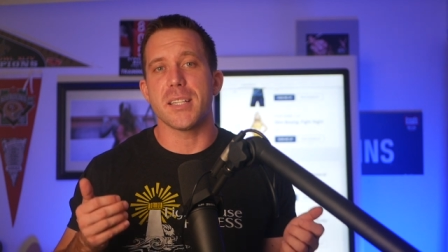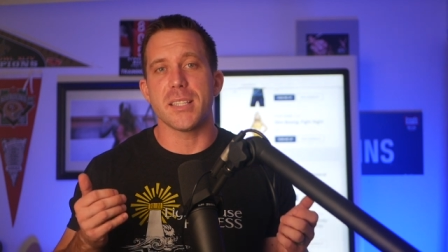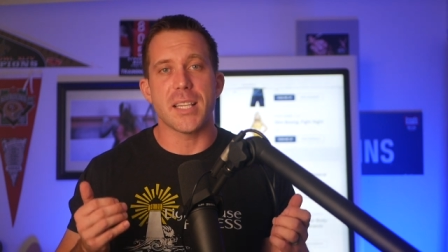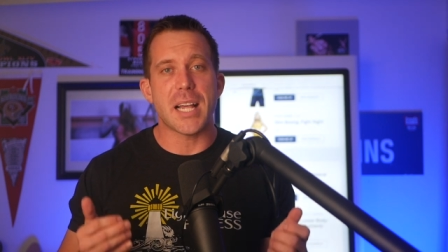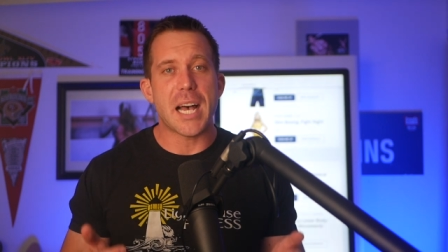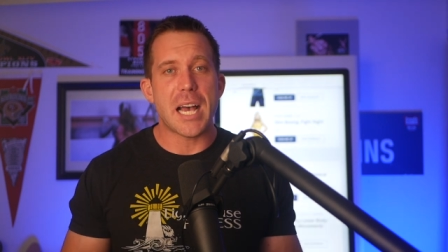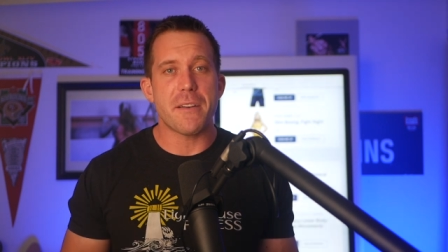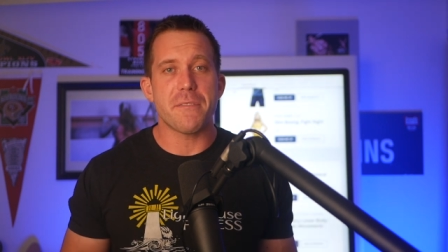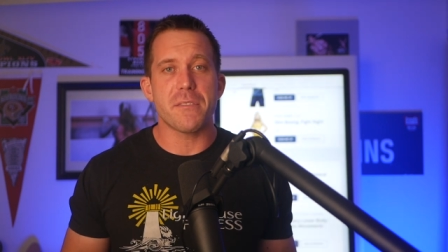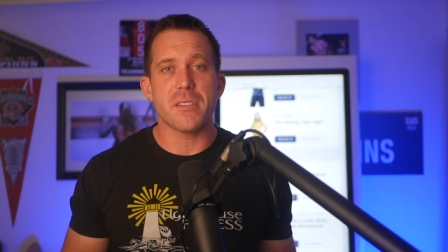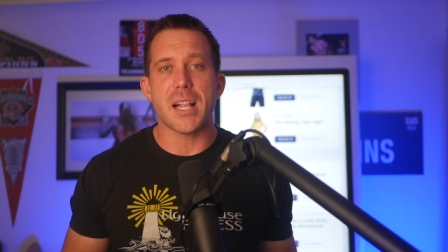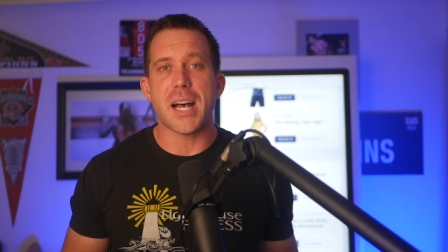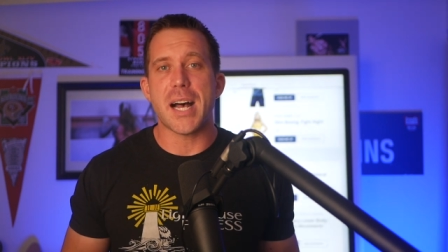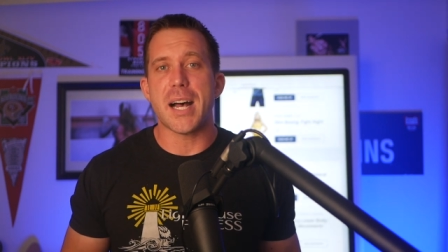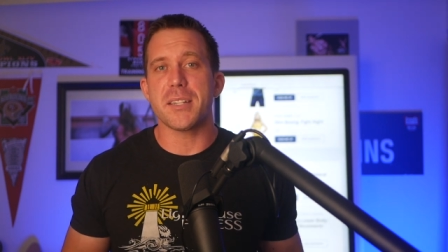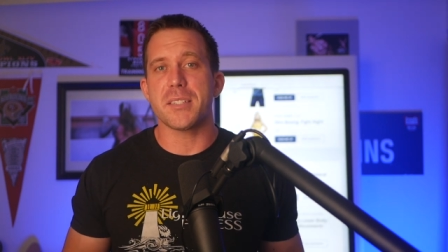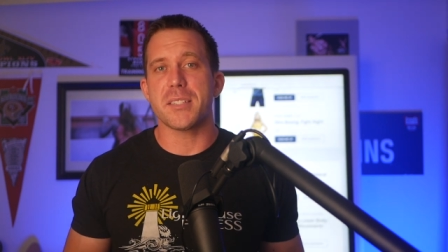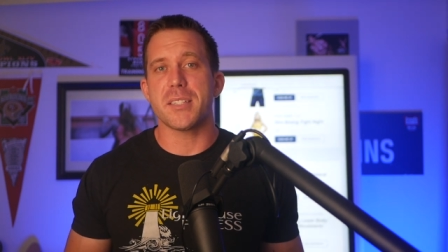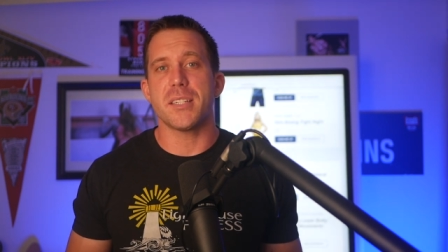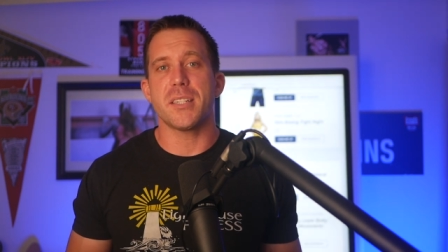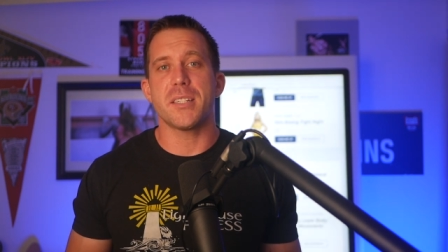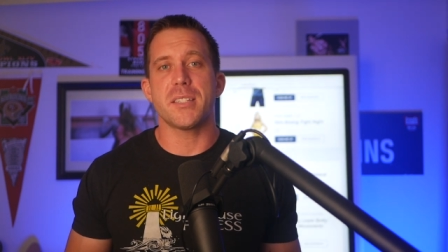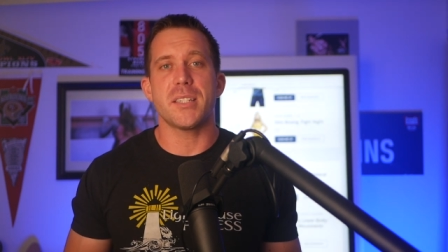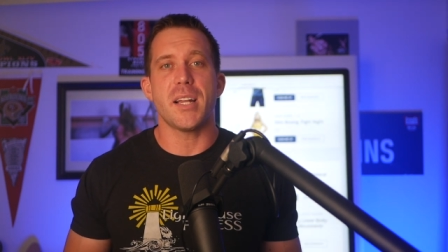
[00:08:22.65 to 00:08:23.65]
live
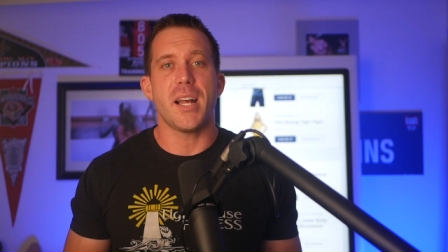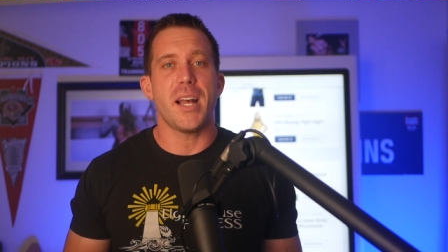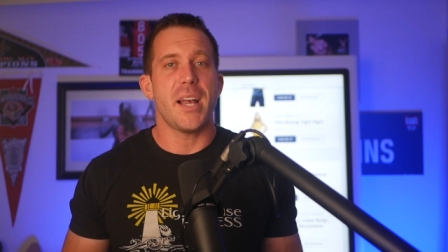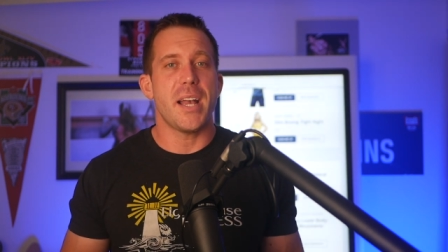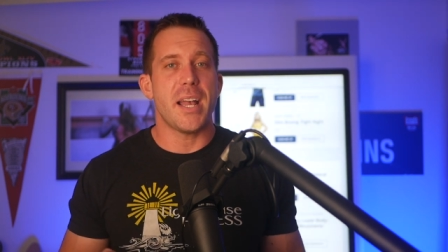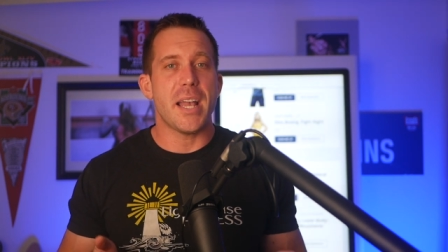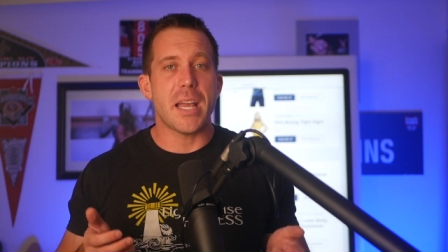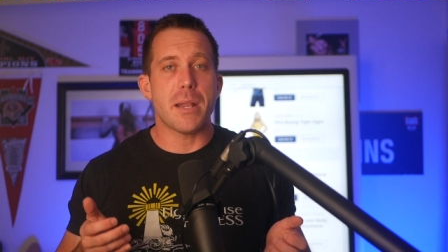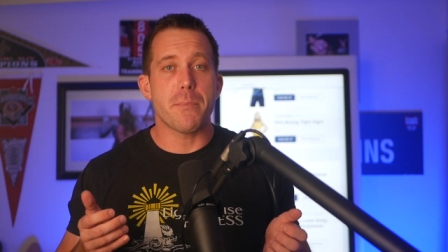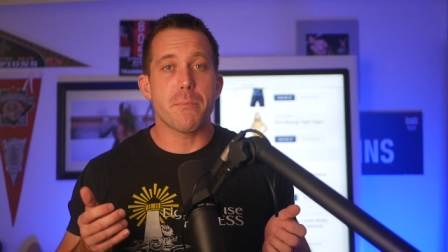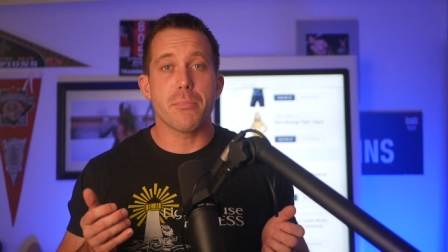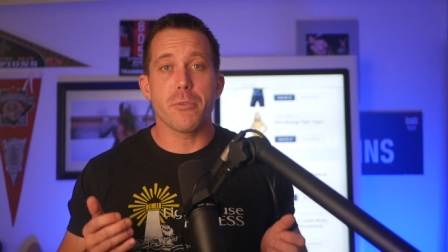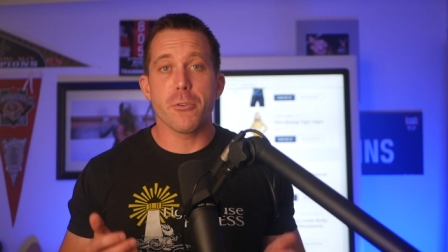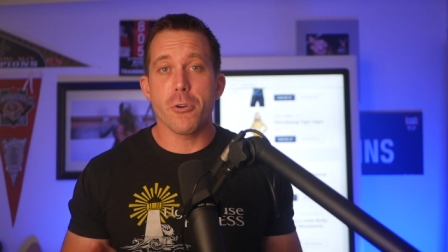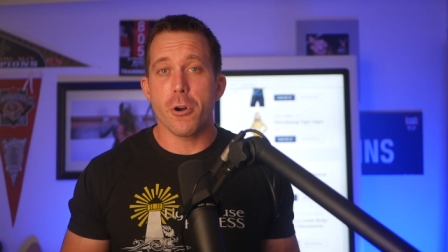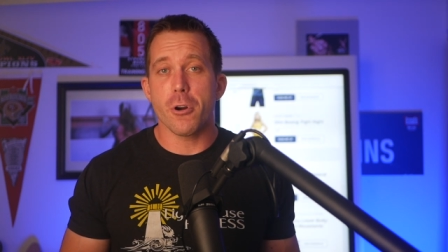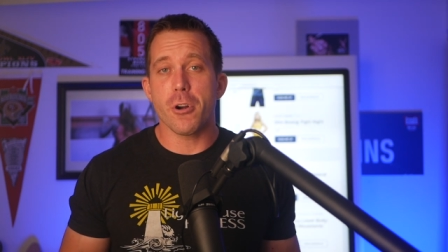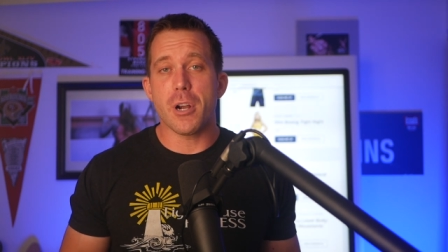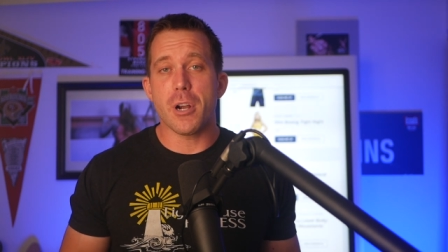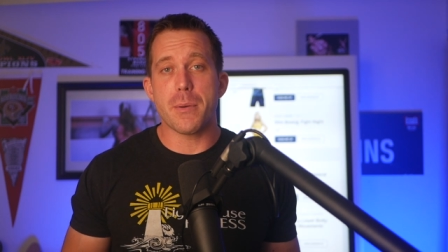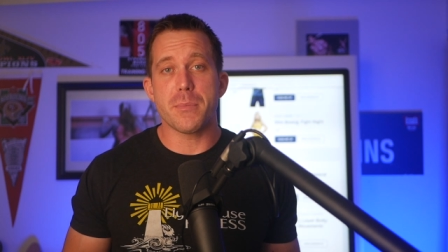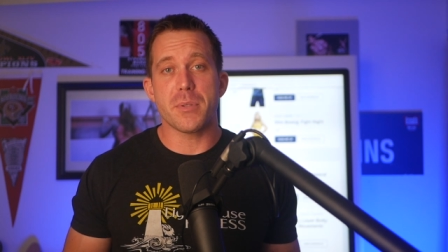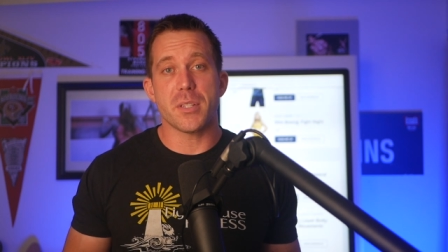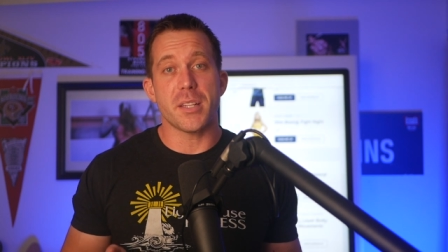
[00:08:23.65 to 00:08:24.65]
classes, and
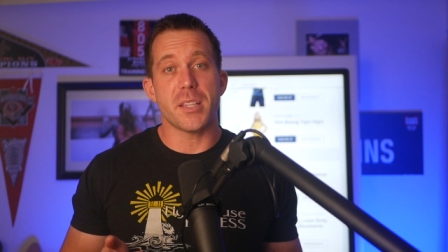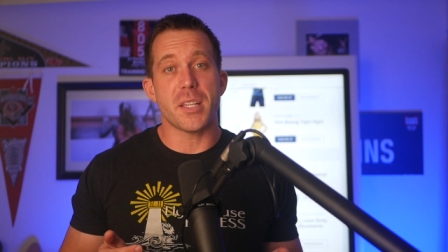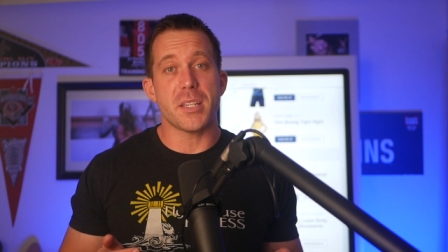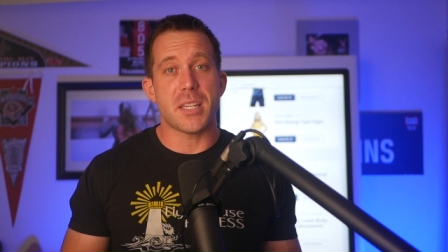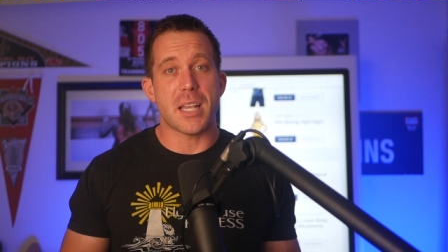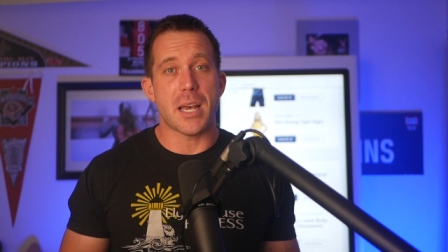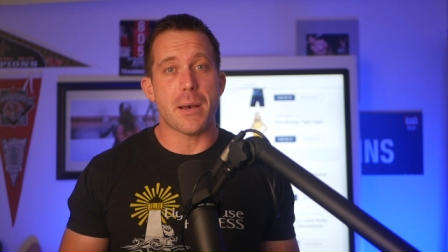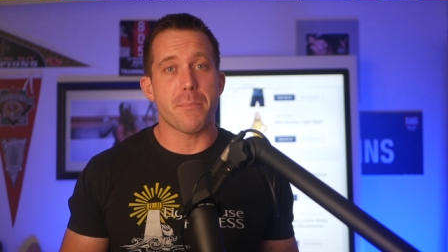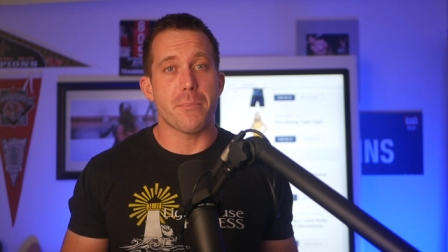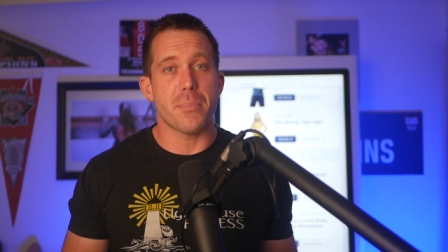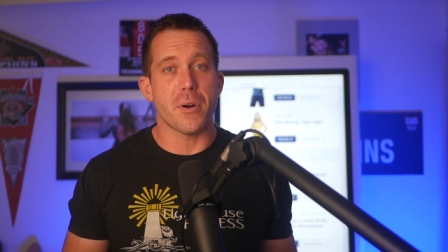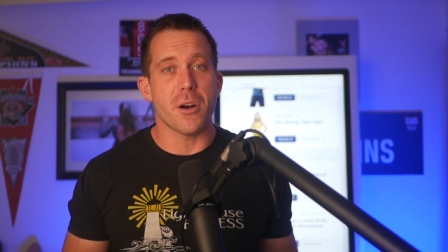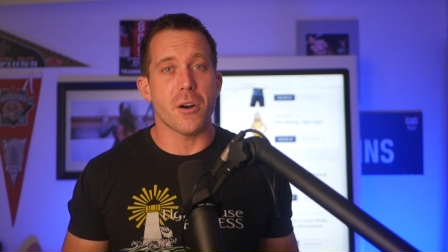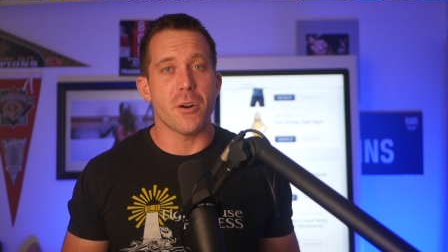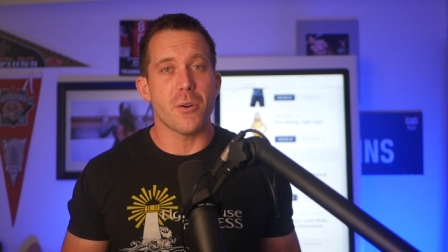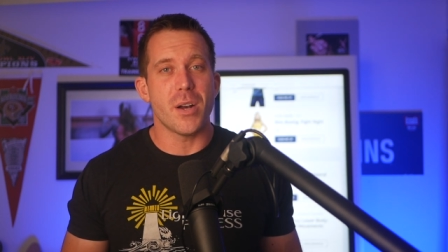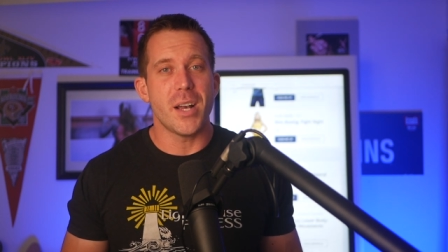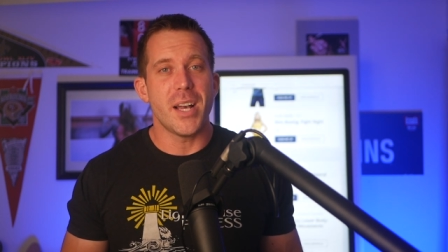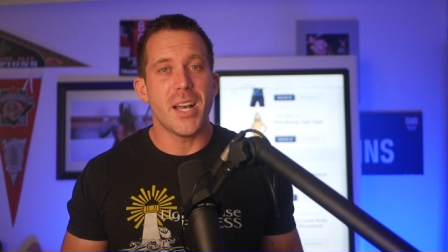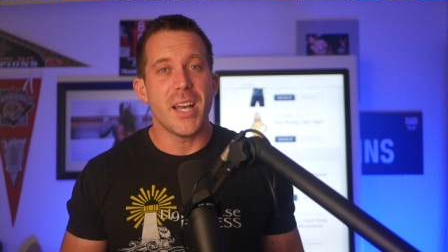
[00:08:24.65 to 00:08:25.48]
programs on the tempo.